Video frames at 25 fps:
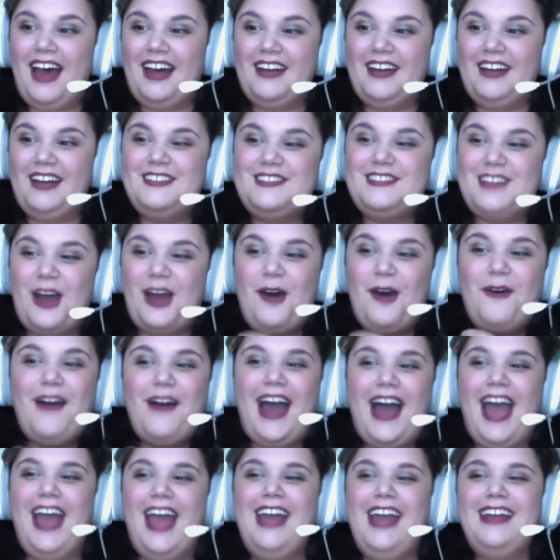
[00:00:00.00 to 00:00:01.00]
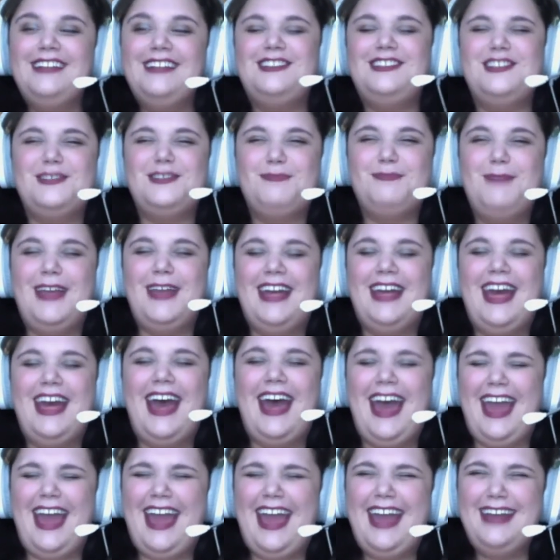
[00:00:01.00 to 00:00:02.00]
So I
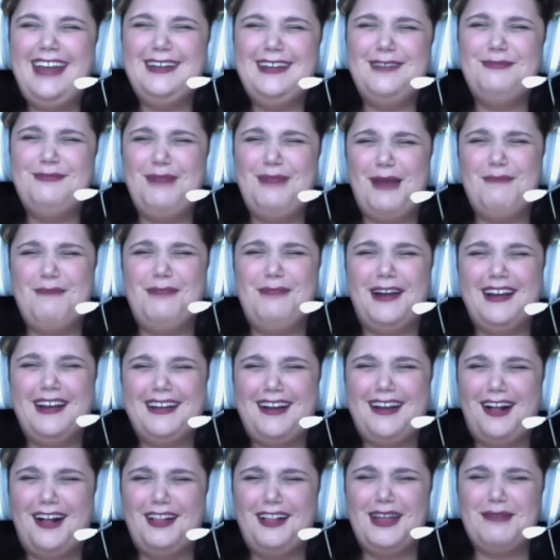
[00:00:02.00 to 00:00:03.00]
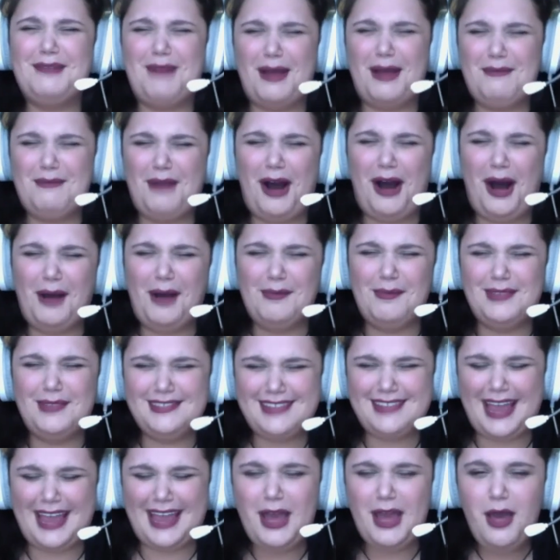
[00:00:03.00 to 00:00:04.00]
remember calling my mom.
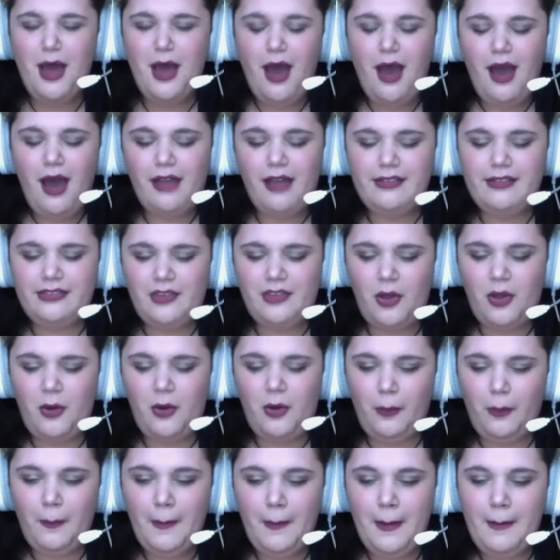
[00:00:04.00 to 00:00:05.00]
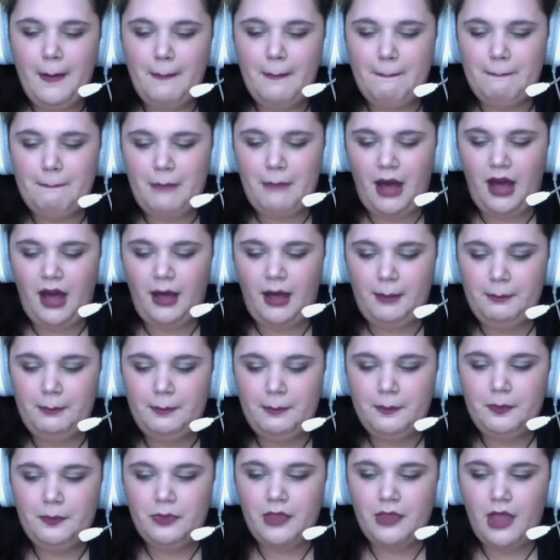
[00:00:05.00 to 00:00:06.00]
It's like, so mom,
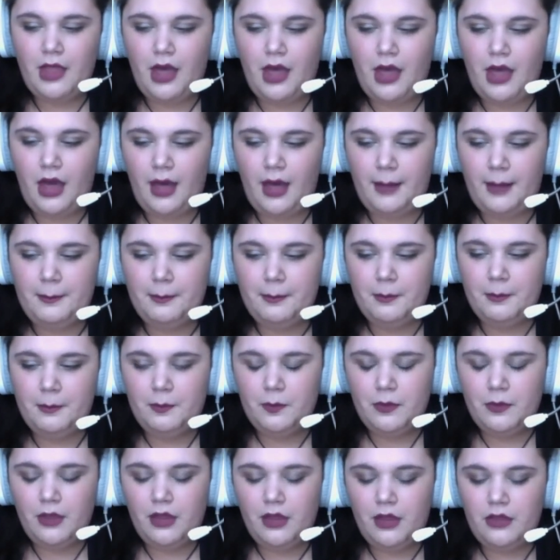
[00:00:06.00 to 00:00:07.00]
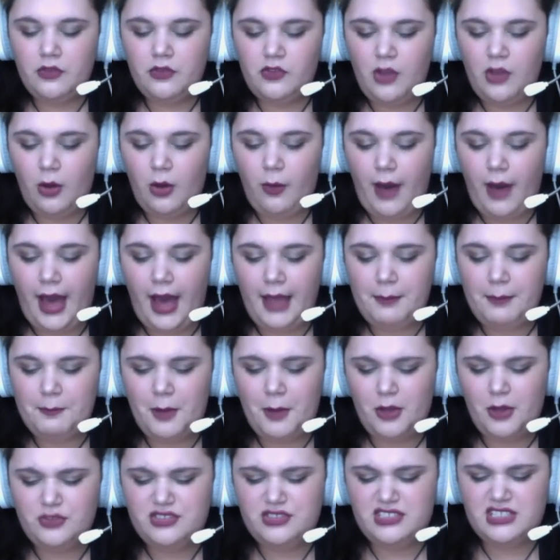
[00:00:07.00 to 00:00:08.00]
so I
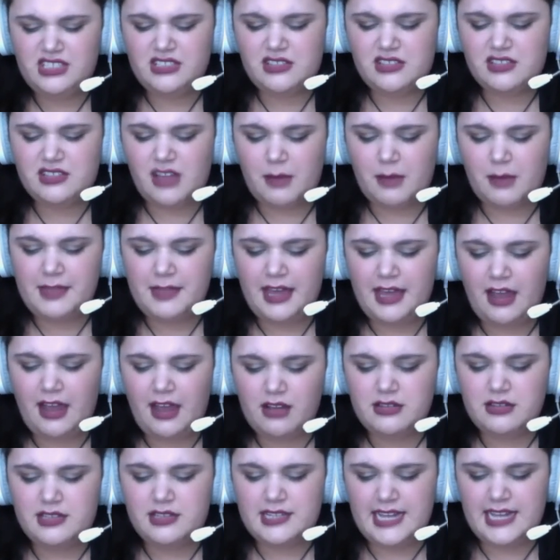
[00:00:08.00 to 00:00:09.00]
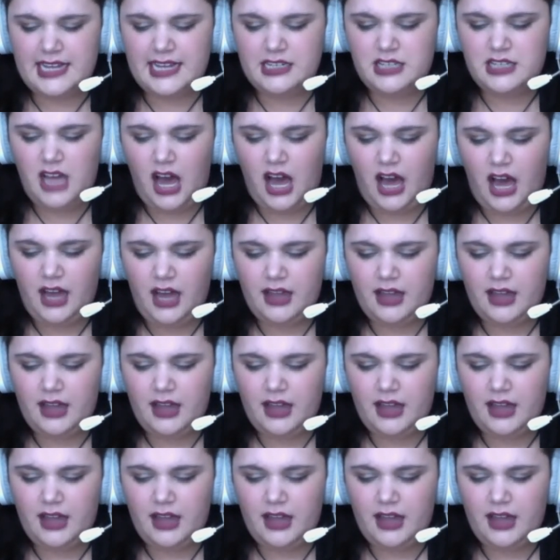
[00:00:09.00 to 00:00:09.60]
posted something on TikTok